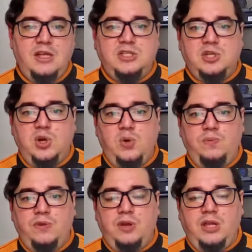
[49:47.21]
So
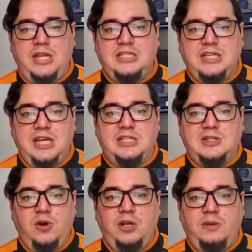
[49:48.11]
this is
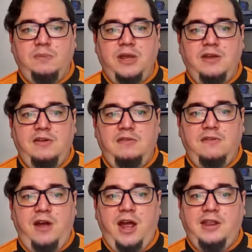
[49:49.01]
going to be,
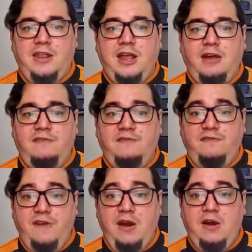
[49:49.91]
I think, a
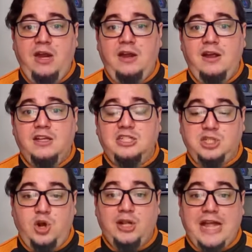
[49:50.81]
very
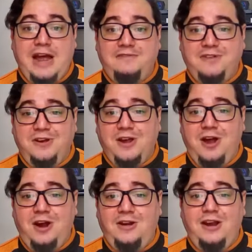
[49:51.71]
sought after
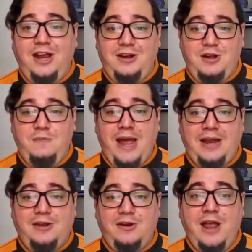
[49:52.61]
card in
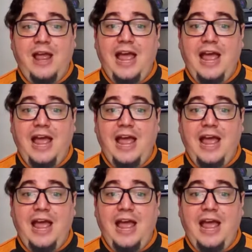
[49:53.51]
Commander.